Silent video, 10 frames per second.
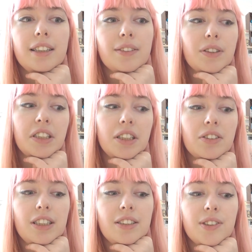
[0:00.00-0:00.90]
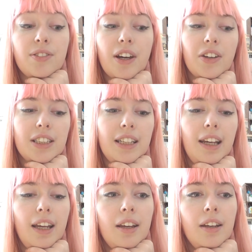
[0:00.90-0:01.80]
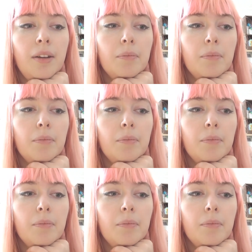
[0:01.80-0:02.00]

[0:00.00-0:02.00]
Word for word: different degrees of severity.